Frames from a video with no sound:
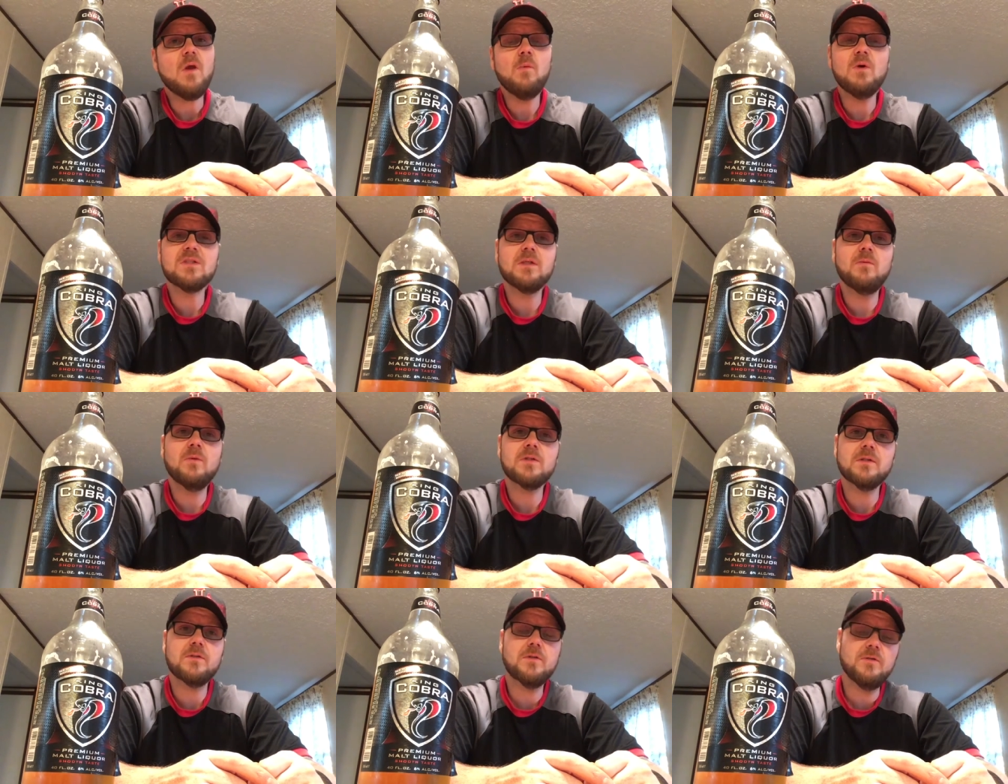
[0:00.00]
It wasn't, it
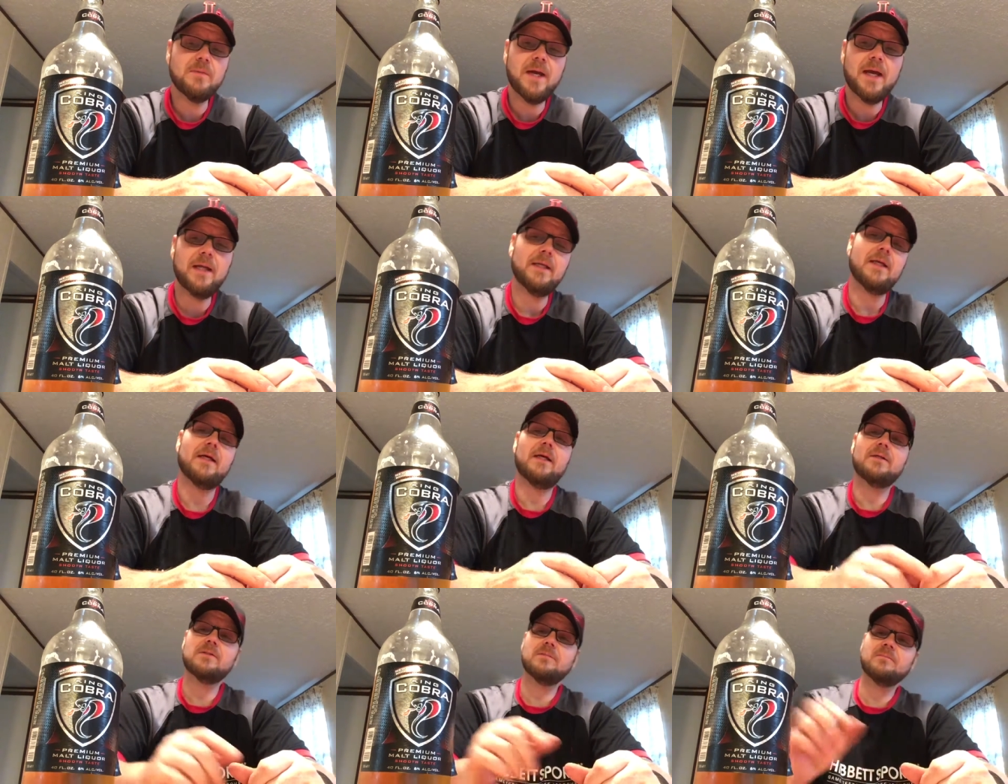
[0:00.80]
wasn't too bad,
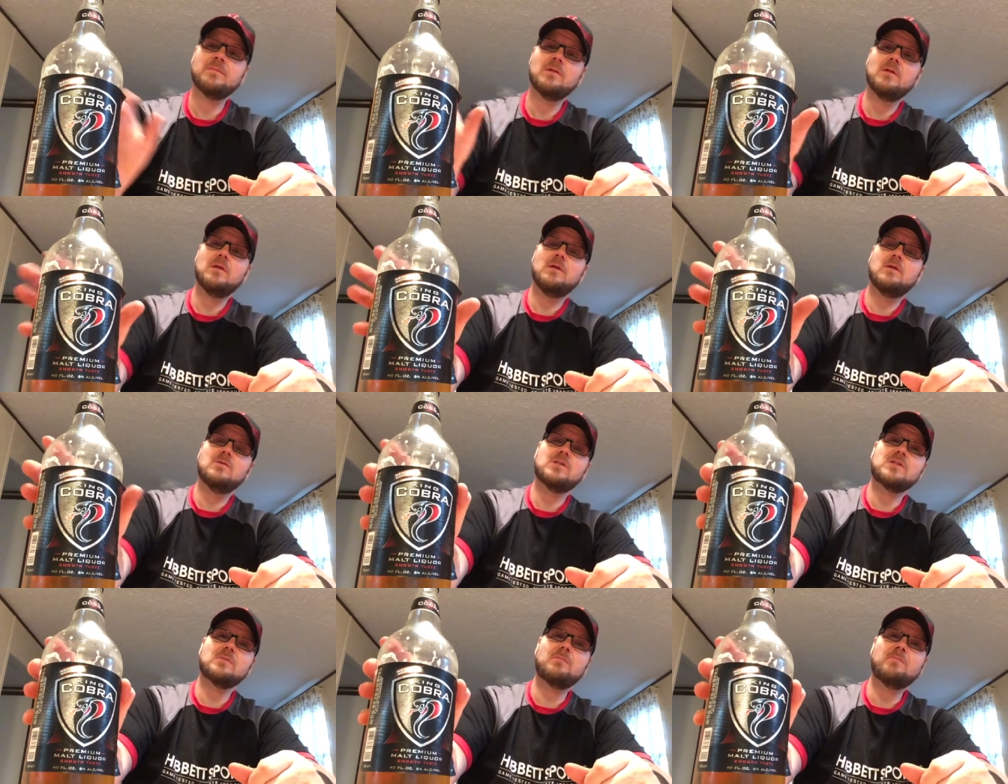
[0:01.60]
guys. It
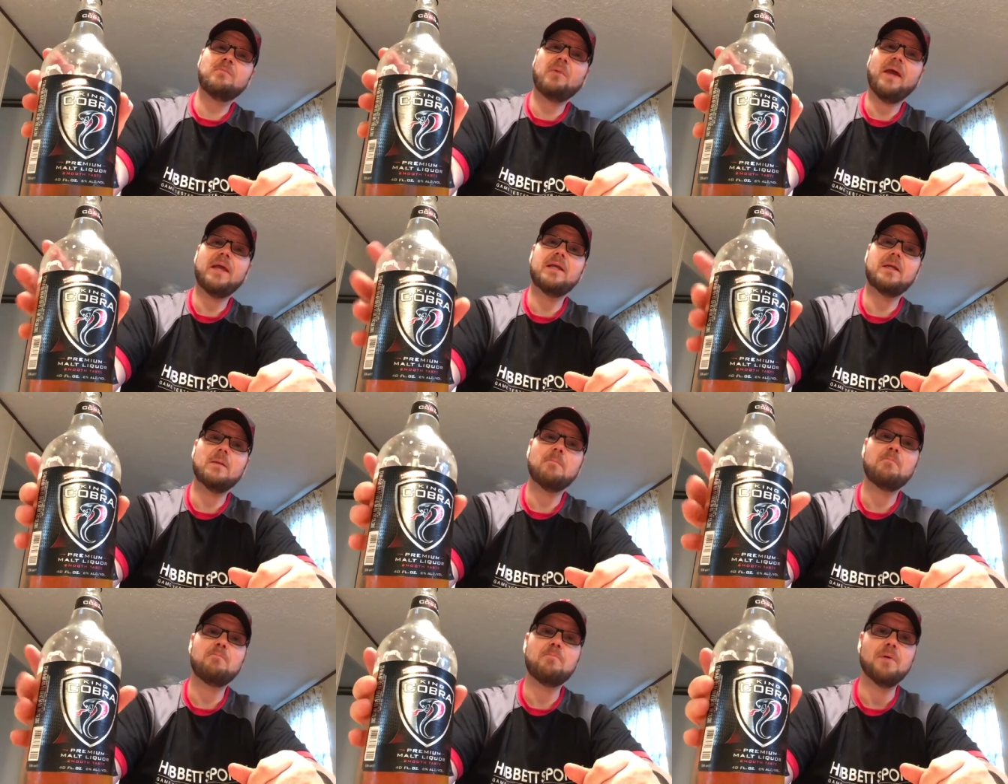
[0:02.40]
was just a pain in
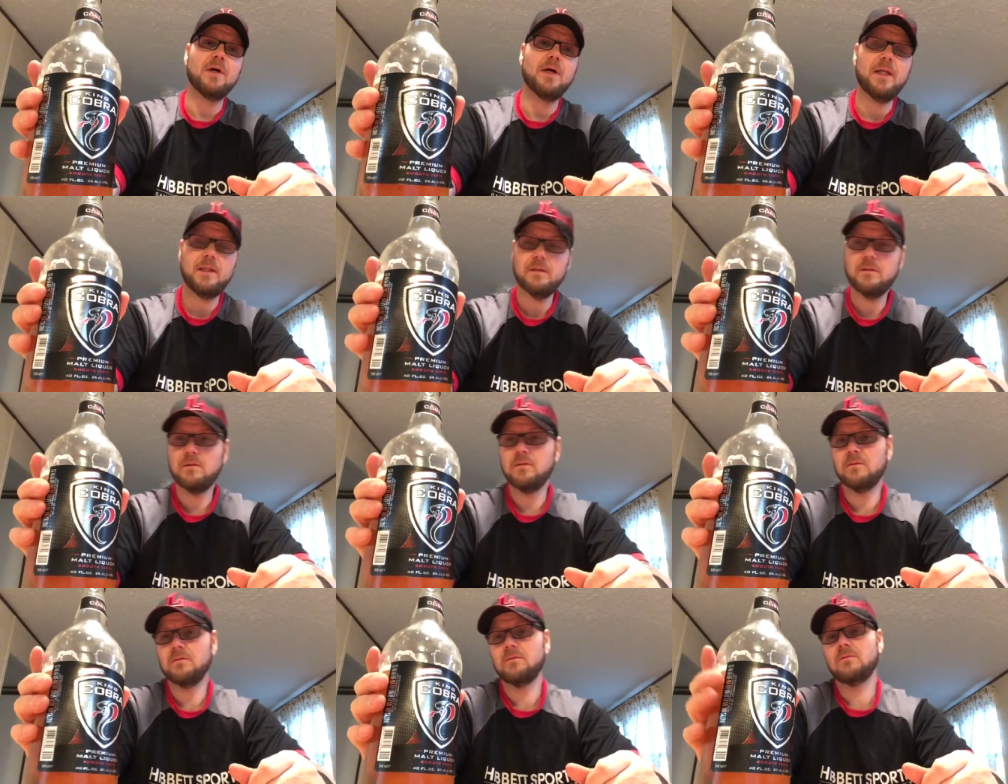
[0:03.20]
the butt.
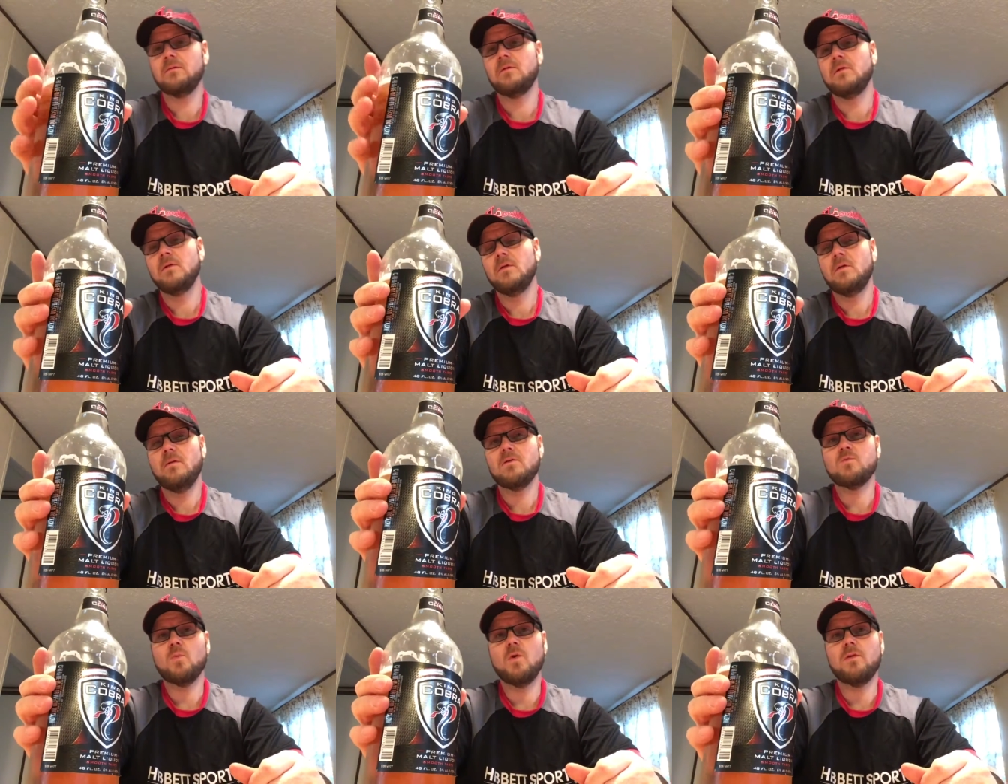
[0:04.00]
It
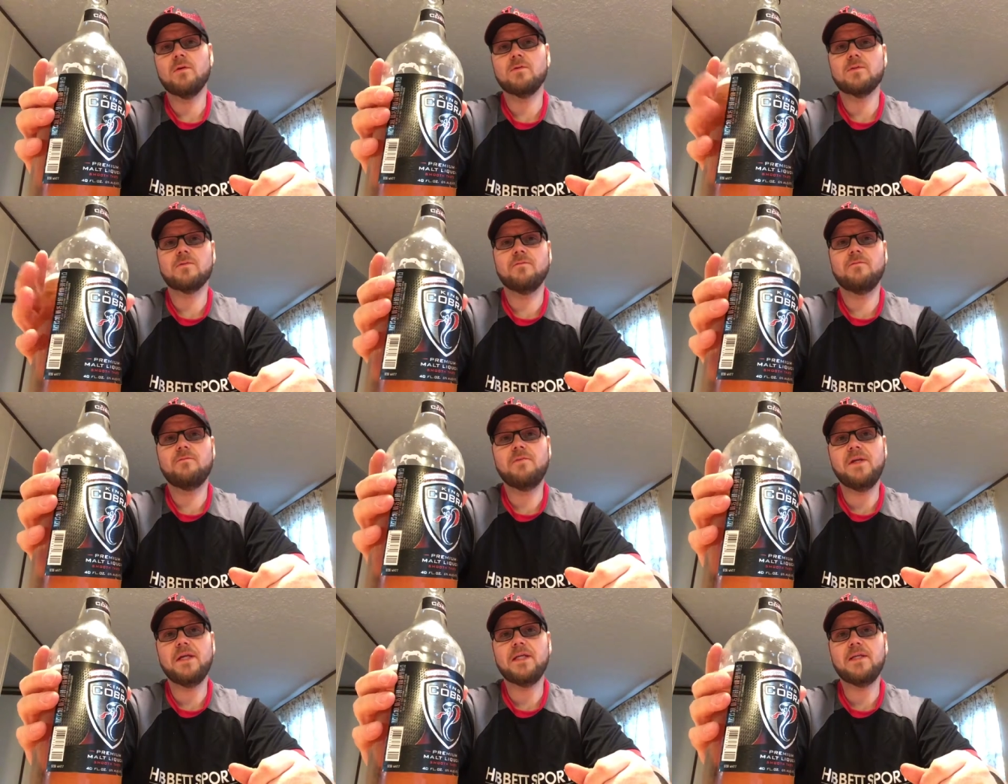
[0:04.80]
was one of those
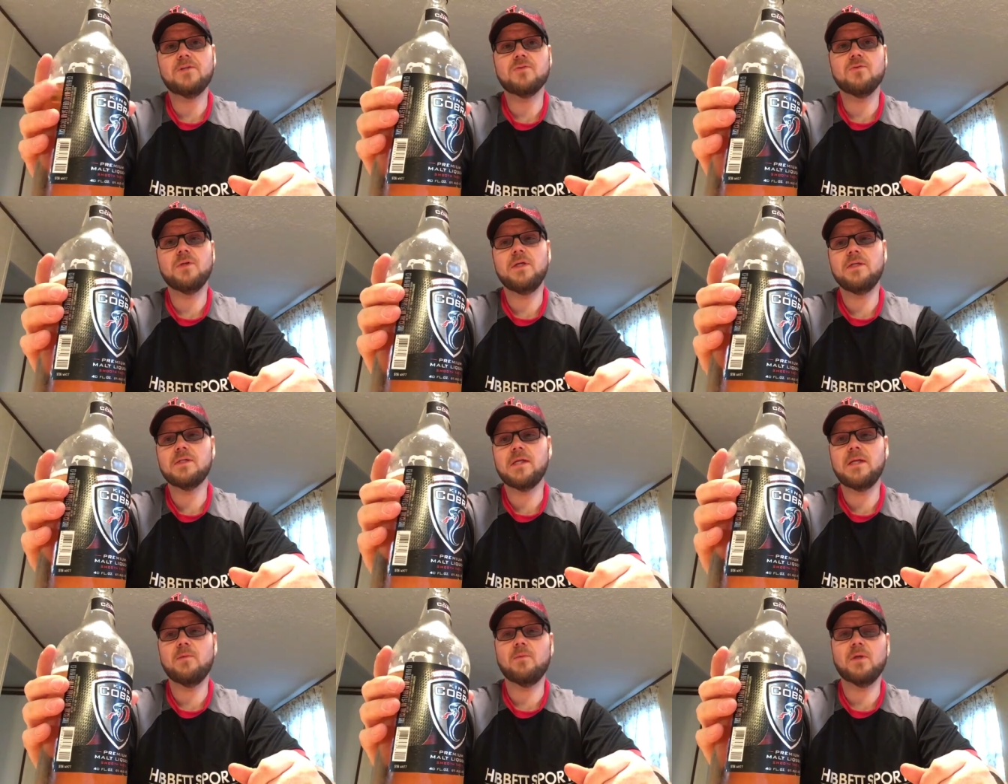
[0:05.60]
finicky trees.
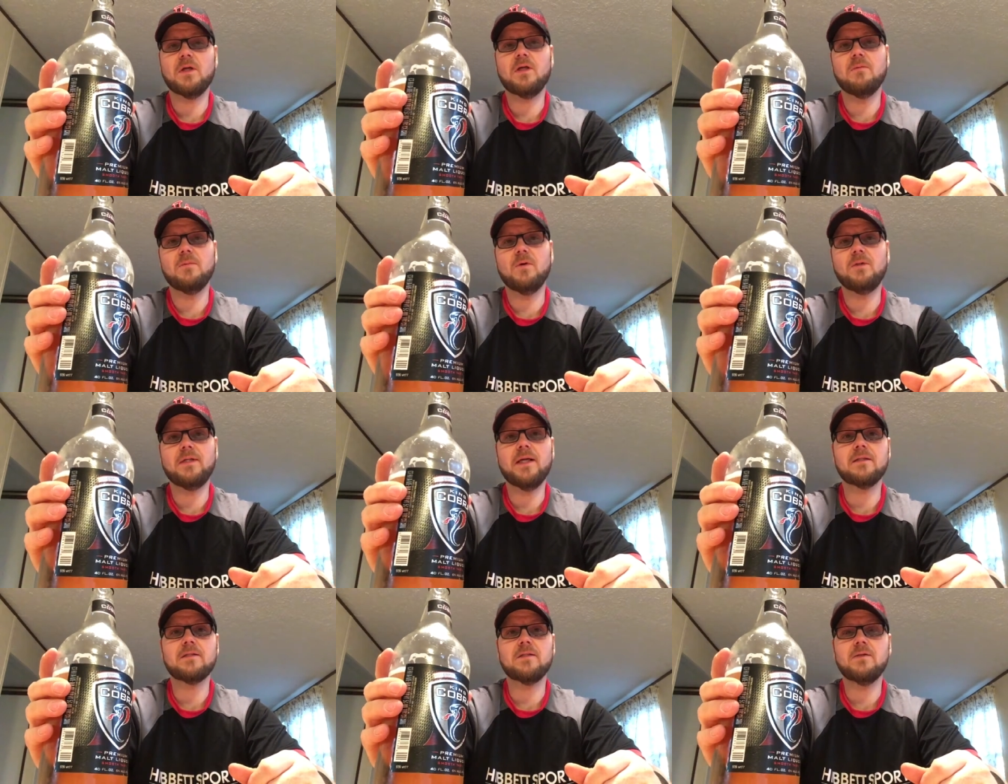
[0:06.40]
They didn't want to come on
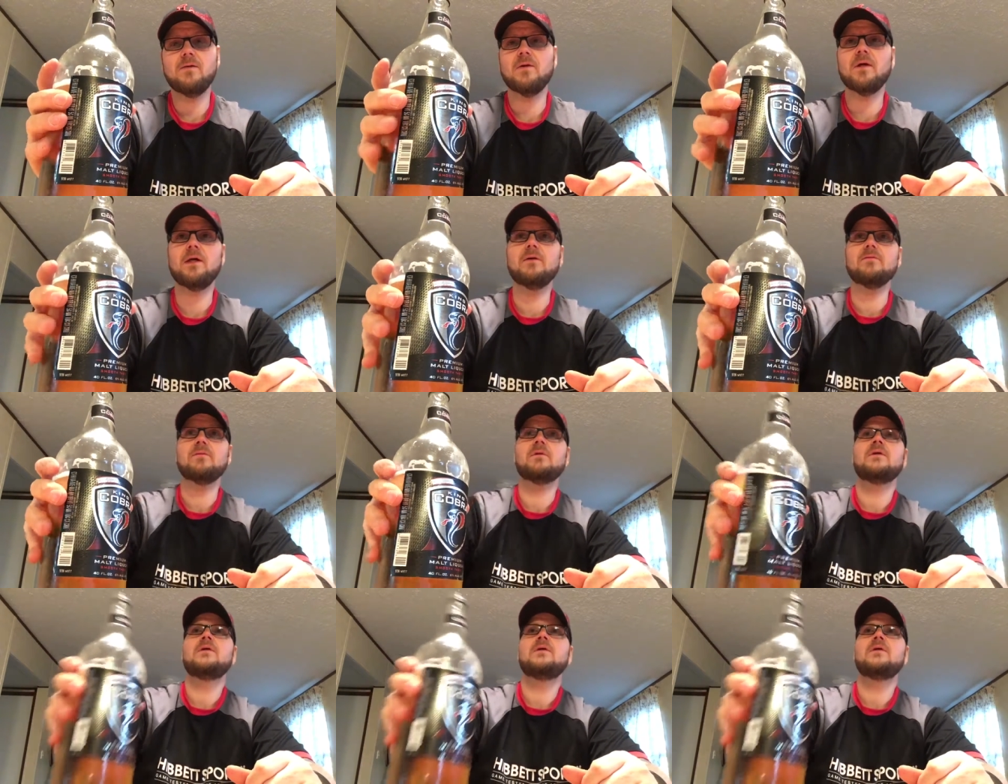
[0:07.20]
down to the ground.